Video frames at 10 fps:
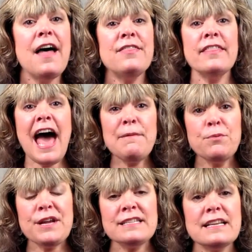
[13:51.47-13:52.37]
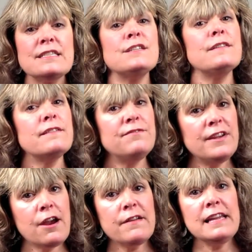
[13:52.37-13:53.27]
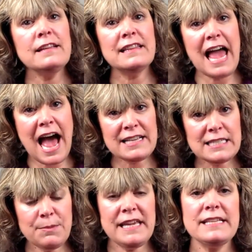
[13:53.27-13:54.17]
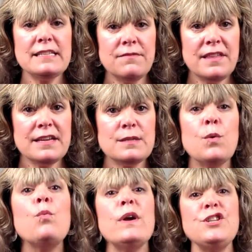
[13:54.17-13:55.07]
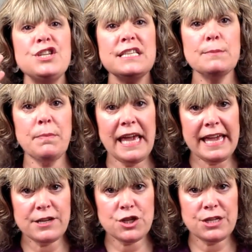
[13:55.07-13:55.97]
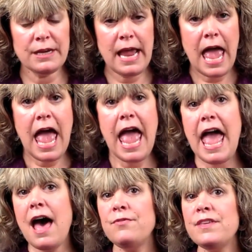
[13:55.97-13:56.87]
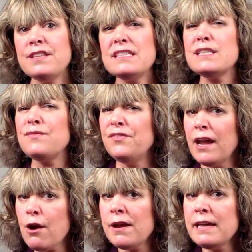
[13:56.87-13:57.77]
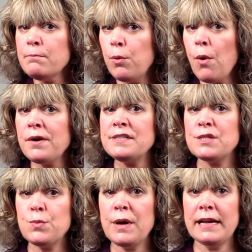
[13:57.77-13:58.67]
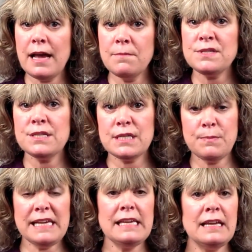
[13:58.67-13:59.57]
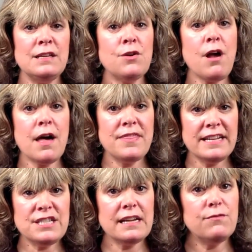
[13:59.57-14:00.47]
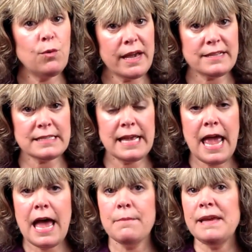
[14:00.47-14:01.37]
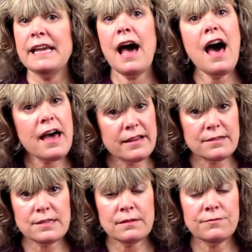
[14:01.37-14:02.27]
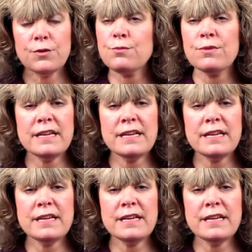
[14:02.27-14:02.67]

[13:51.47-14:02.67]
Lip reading: And that brings us to the very last piece of this, which is pitch. And this is very important when it comes to speaking in your authentic voice, because for